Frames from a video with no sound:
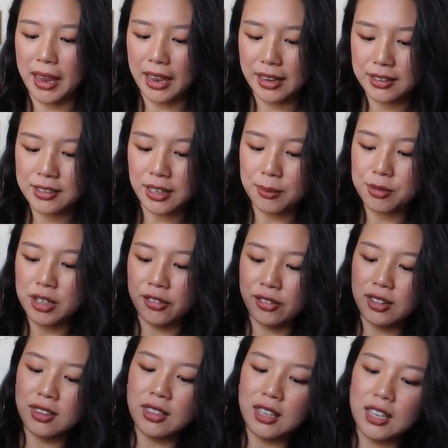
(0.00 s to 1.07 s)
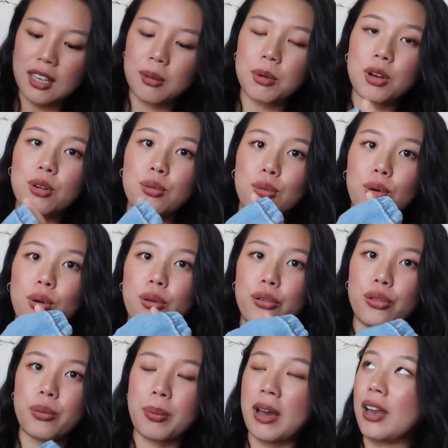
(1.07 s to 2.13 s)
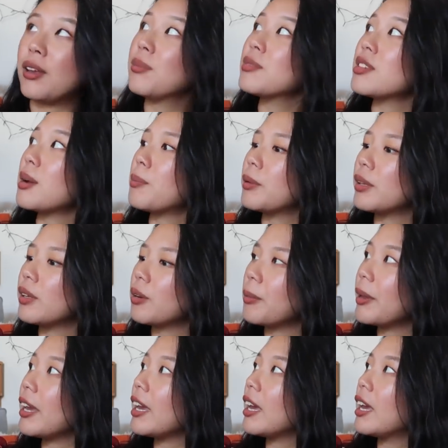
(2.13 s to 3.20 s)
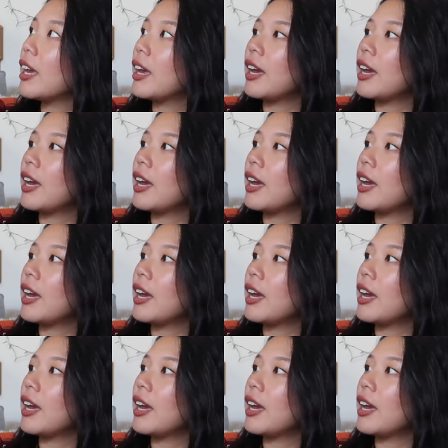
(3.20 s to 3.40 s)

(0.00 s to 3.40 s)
and I'm definitely thinking I'm gonna roll the bottoms up a little bit.